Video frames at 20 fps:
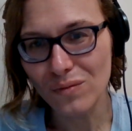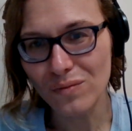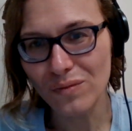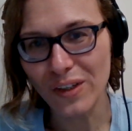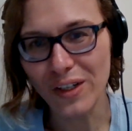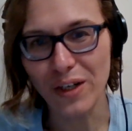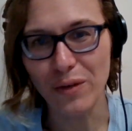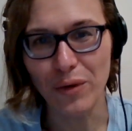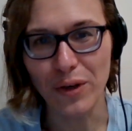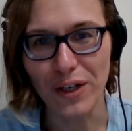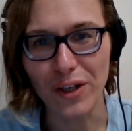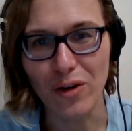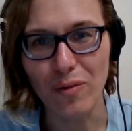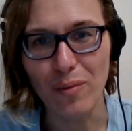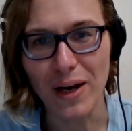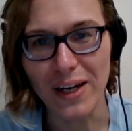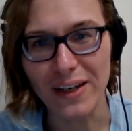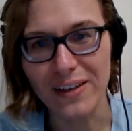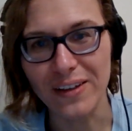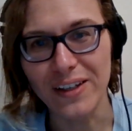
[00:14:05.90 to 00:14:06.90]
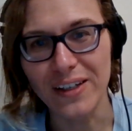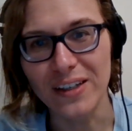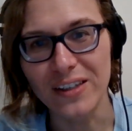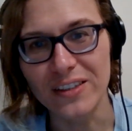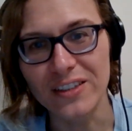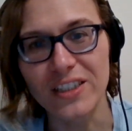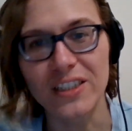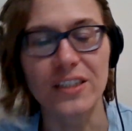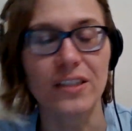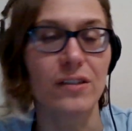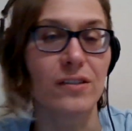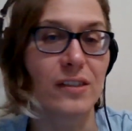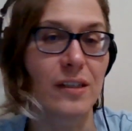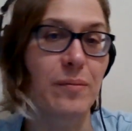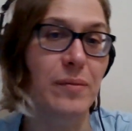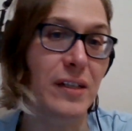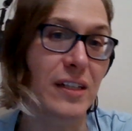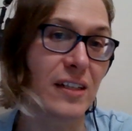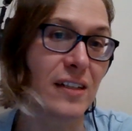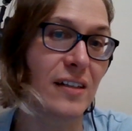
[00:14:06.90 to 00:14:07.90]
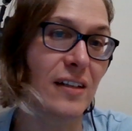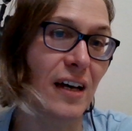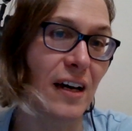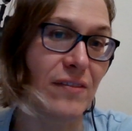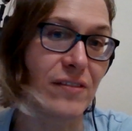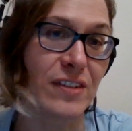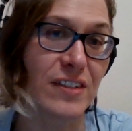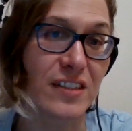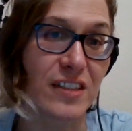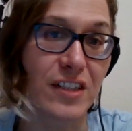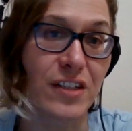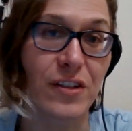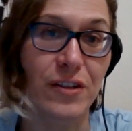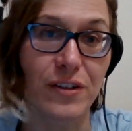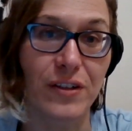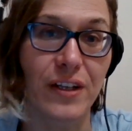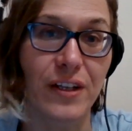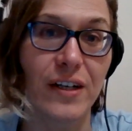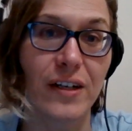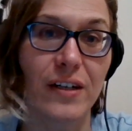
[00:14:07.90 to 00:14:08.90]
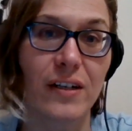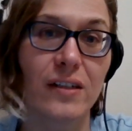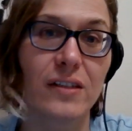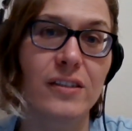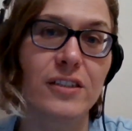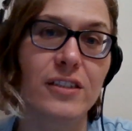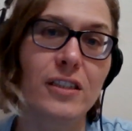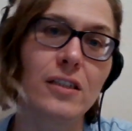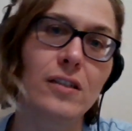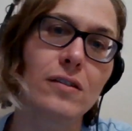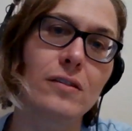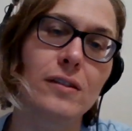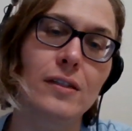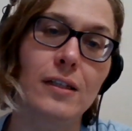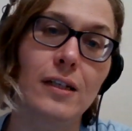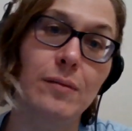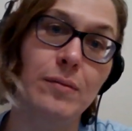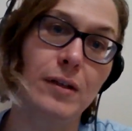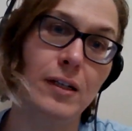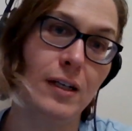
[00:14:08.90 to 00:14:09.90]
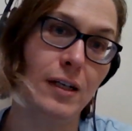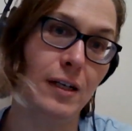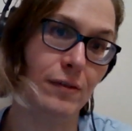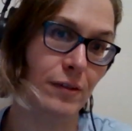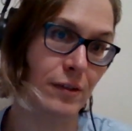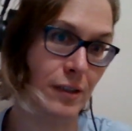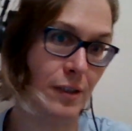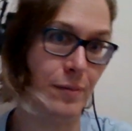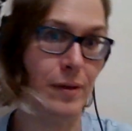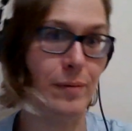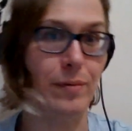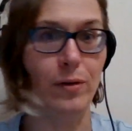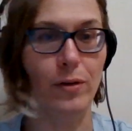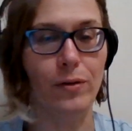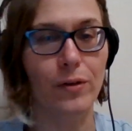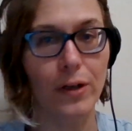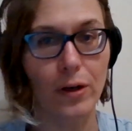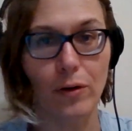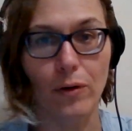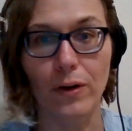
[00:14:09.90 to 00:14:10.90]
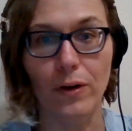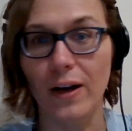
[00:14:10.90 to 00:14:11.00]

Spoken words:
that I want to go back there, and she knows I'm going to have to see her there, and she knows that I'm going to have to see people who know her.